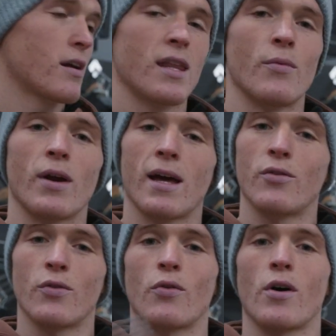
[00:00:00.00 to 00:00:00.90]
and then we're heading
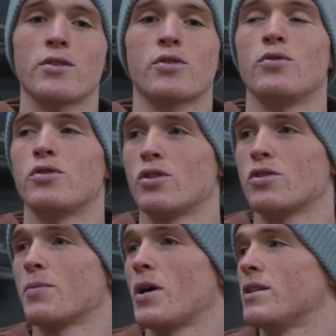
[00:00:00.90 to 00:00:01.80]
over to Roscoe, shoot
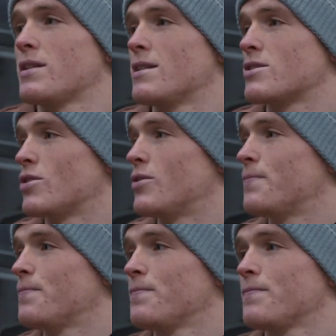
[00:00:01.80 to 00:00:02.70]
some content. So
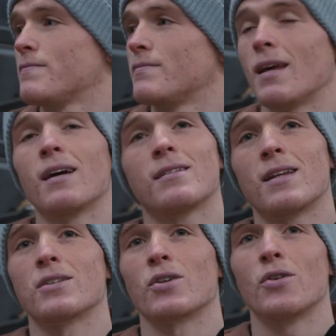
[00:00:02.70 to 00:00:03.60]
yeah,
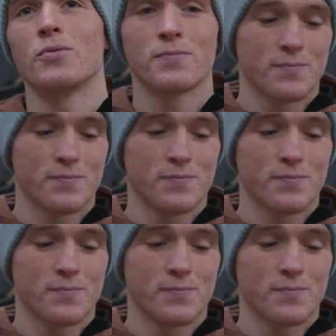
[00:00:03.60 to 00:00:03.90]
let's go.